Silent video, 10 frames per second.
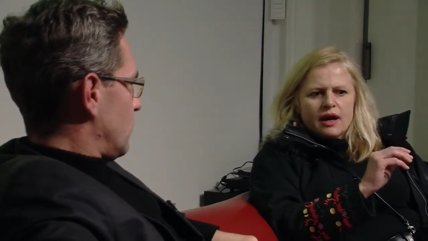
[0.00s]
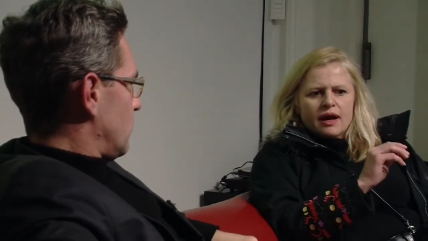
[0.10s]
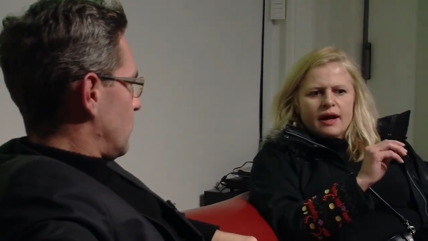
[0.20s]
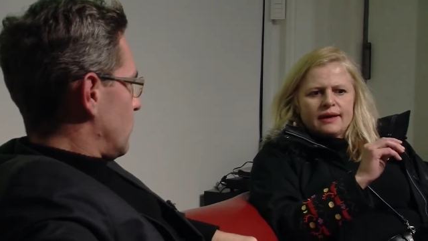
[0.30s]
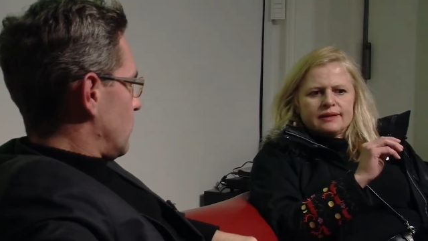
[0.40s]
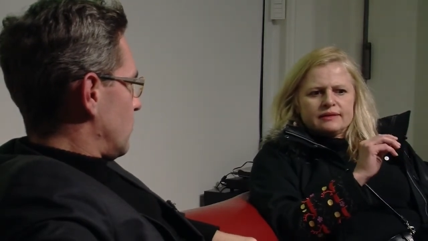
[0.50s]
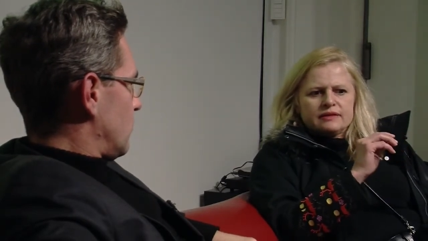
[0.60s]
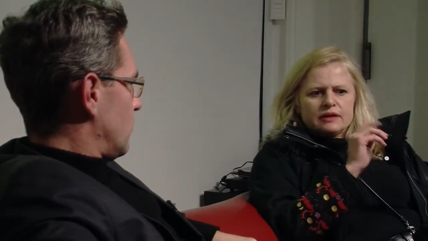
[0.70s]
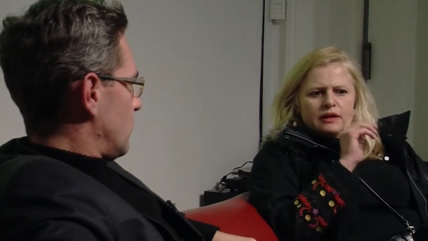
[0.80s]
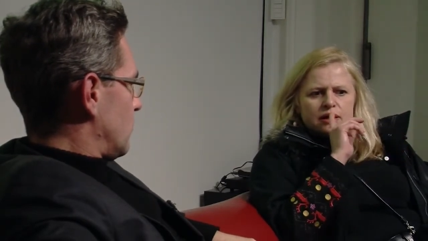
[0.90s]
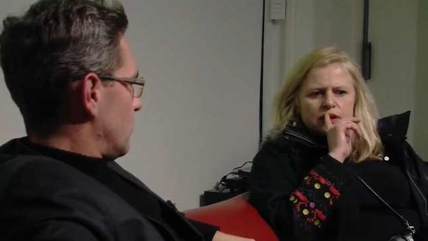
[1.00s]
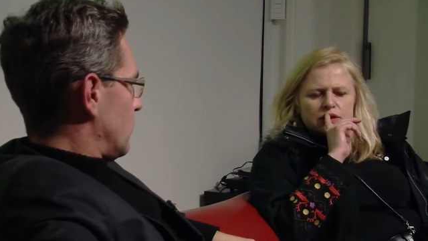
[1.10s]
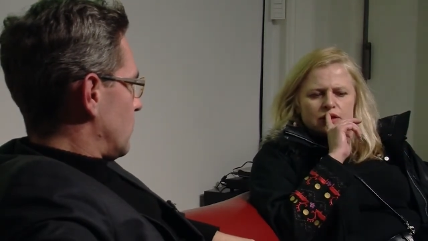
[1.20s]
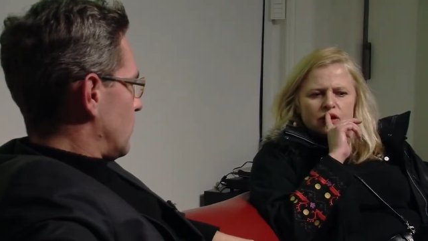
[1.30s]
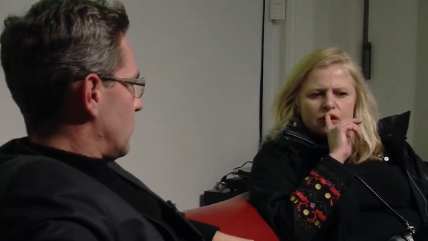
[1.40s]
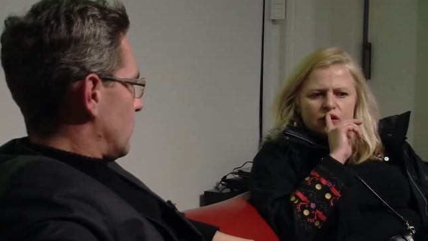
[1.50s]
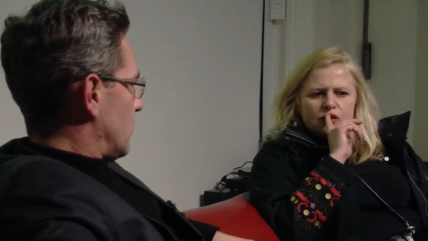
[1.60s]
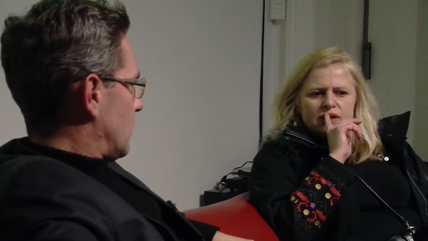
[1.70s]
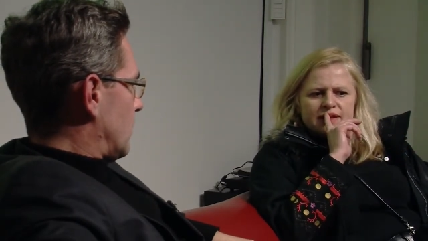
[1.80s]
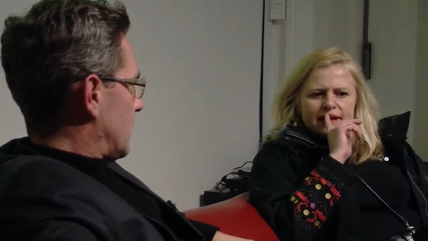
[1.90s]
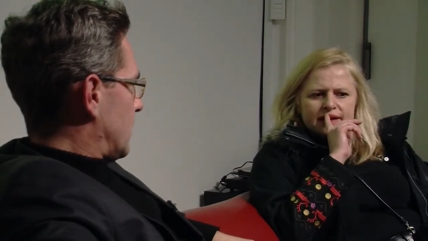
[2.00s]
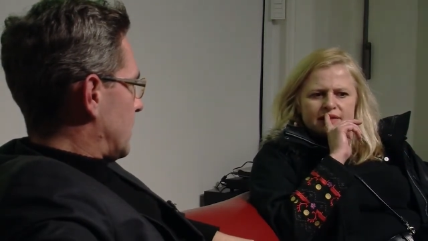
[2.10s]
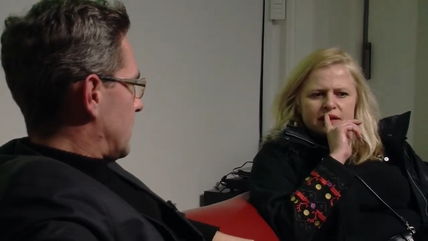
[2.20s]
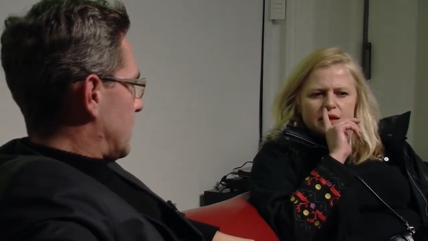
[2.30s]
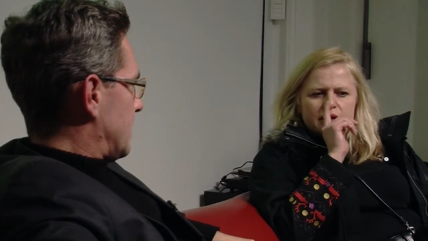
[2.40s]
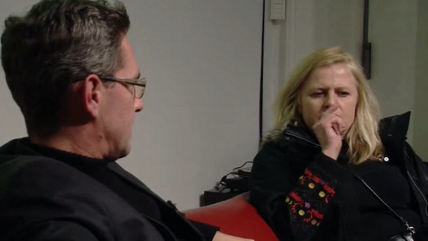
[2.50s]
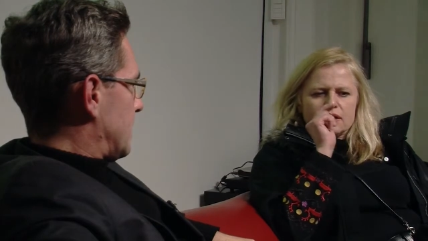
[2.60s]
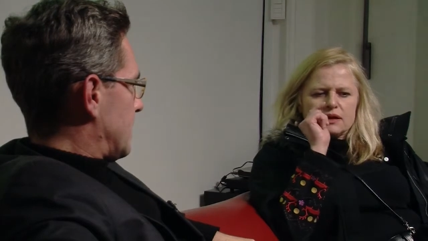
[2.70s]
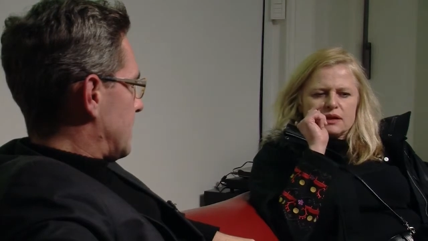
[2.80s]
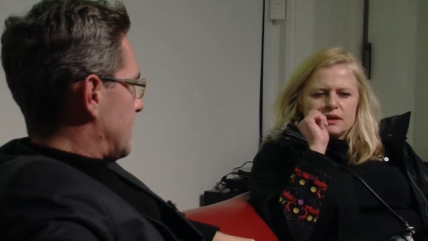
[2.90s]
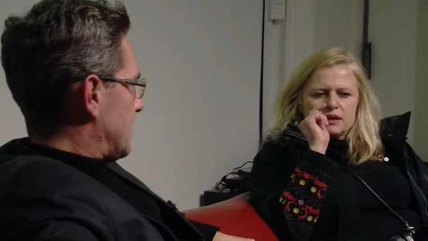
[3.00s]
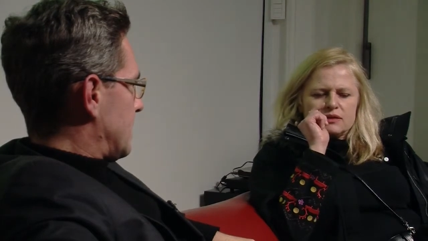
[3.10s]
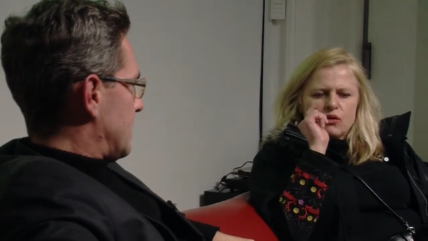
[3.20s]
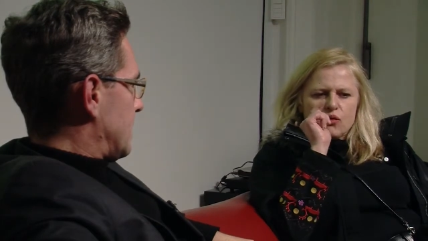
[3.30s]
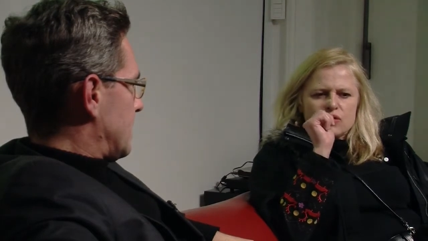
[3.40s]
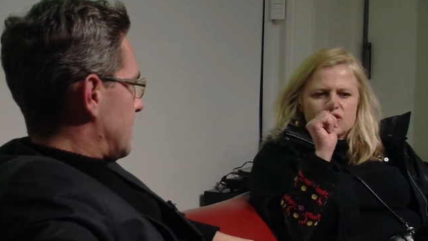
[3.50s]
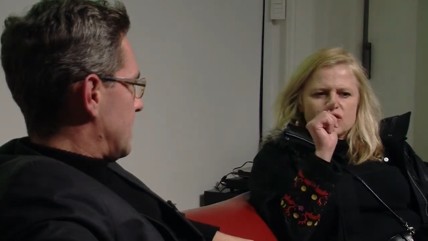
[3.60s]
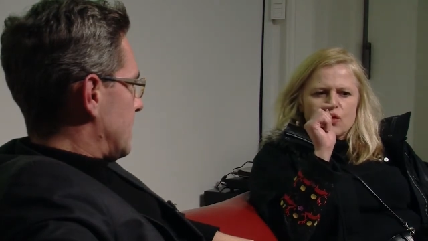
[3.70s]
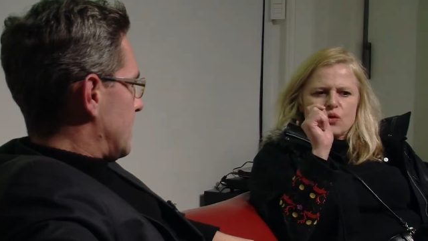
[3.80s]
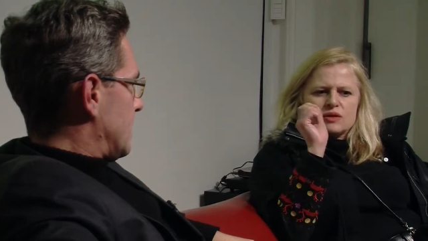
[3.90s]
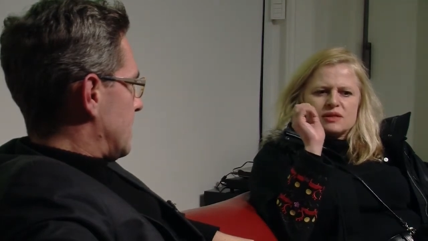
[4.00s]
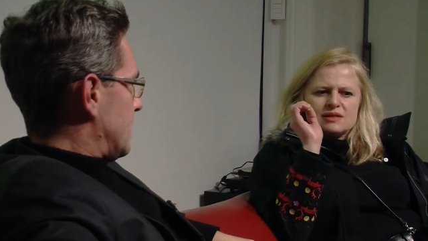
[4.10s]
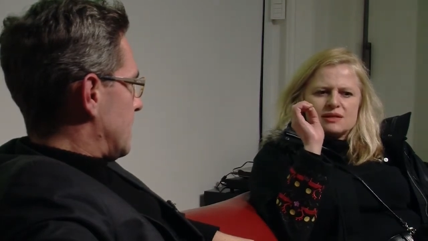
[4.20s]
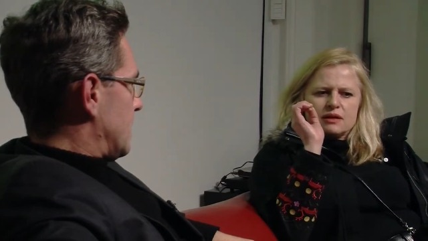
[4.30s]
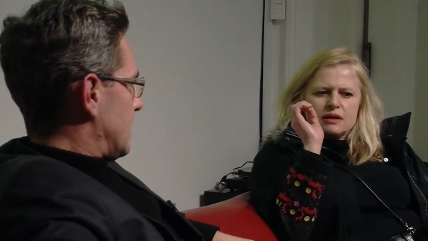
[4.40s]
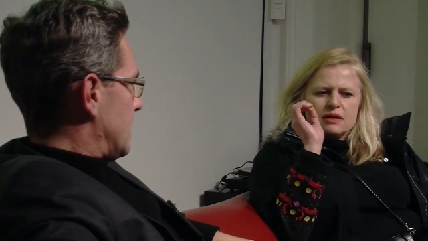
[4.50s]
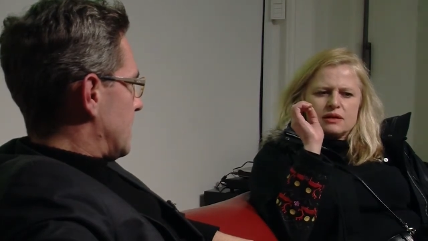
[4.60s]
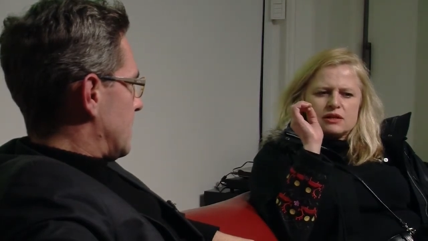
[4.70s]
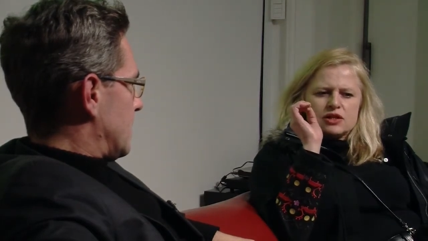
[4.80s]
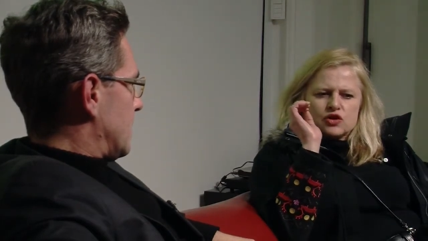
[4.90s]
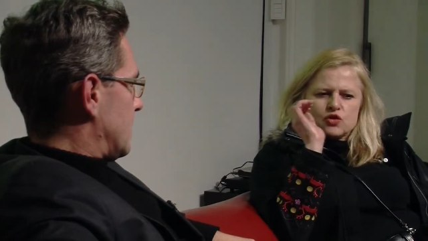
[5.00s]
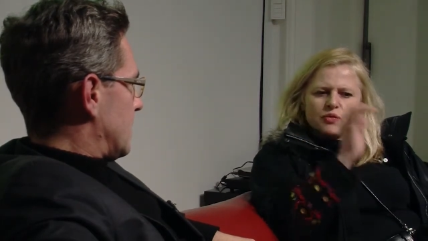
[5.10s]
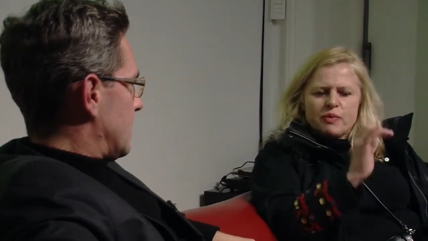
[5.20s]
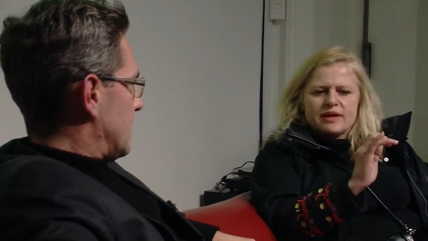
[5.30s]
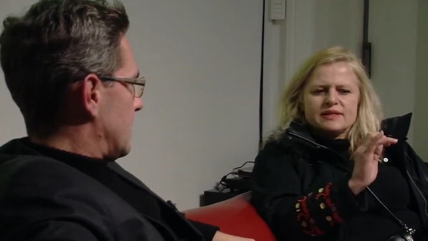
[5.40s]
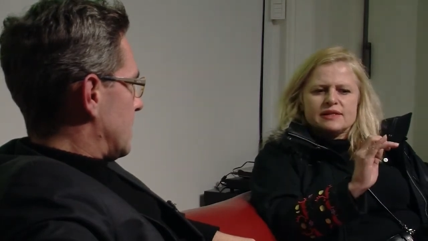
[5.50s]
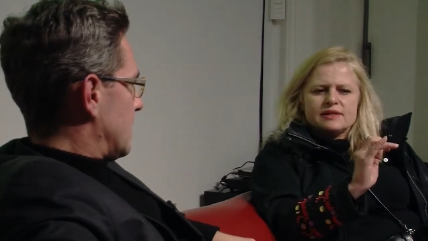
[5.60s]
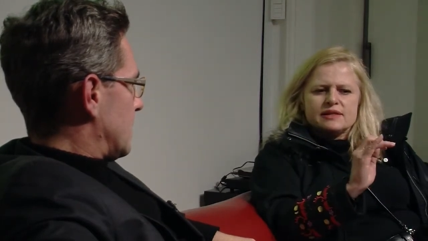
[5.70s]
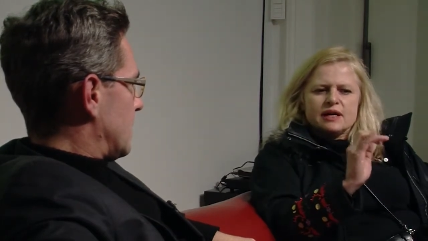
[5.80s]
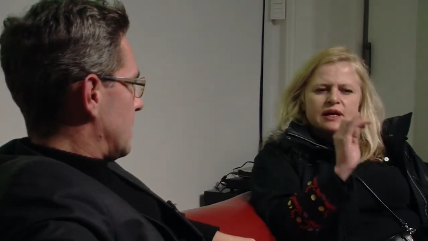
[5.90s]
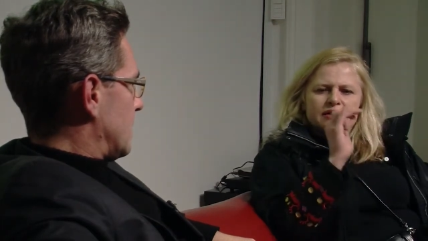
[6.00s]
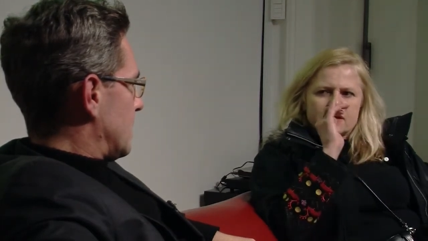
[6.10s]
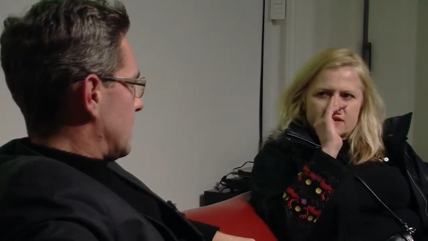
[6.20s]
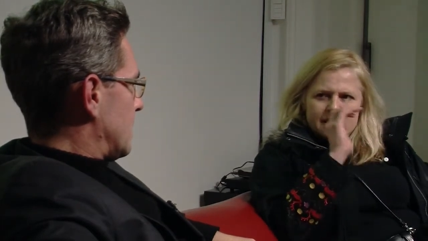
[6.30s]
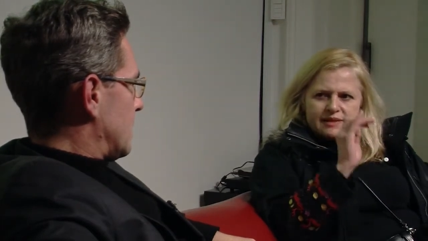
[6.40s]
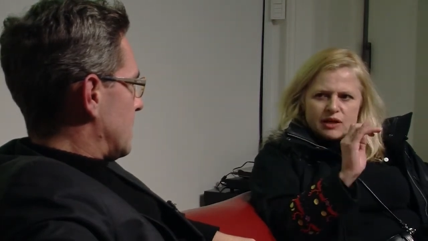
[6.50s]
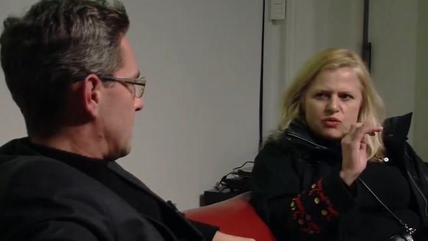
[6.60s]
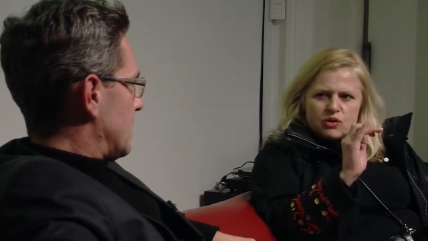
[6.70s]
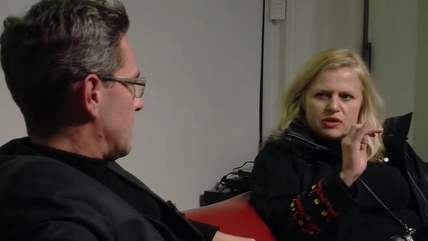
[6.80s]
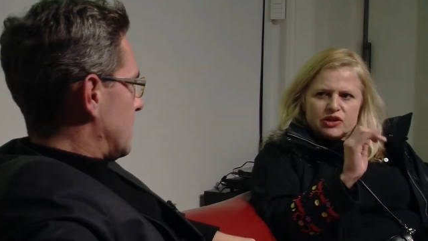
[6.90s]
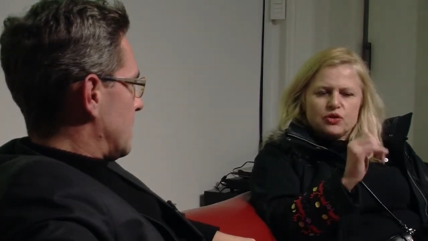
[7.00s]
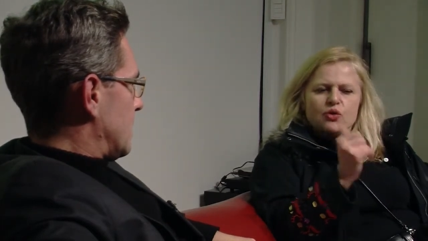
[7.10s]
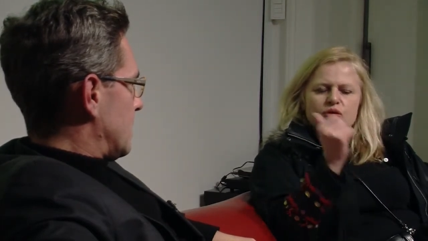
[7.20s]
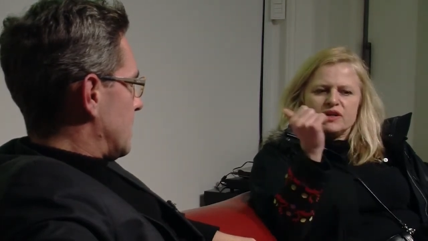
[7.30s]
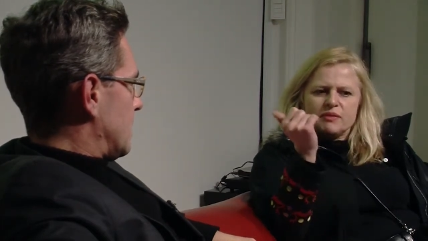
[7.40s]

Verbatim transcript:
Speaker 1: And uh, not only that, uh, it also uh, surpasses the artistic world. You already